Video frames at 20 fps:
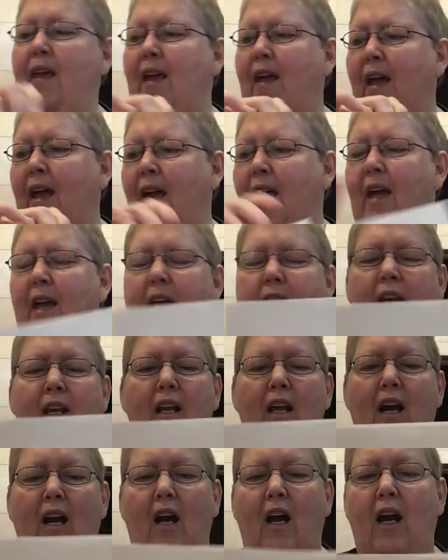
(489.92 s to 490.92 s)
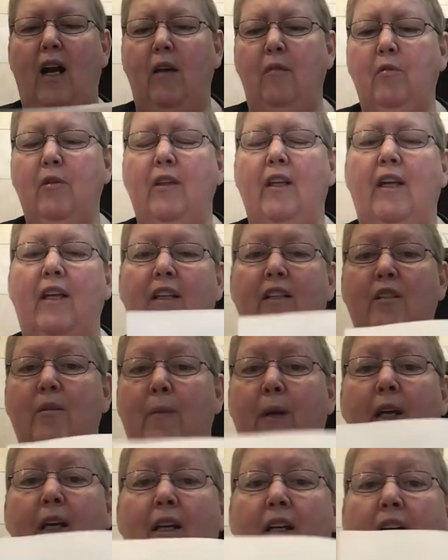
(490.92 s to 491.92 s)
And I would like to
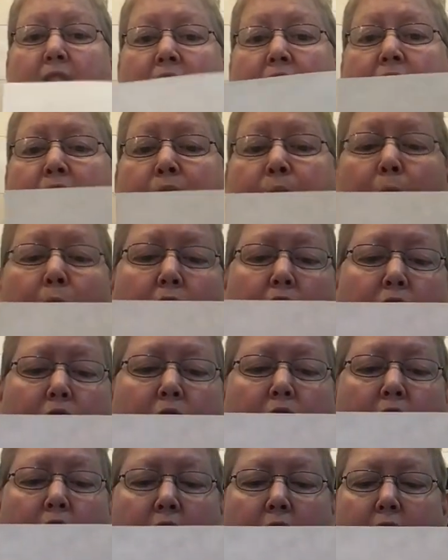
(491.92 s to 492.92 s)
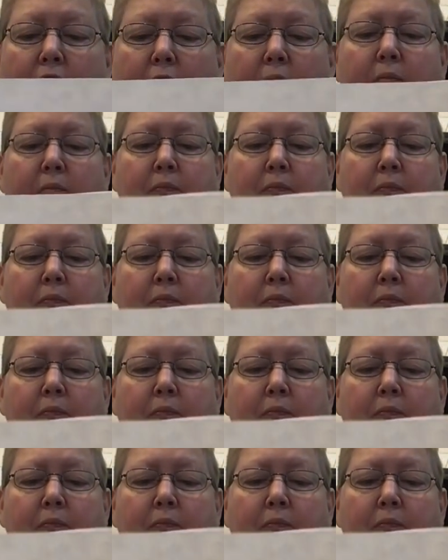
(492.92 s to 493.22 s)
make a smaller card.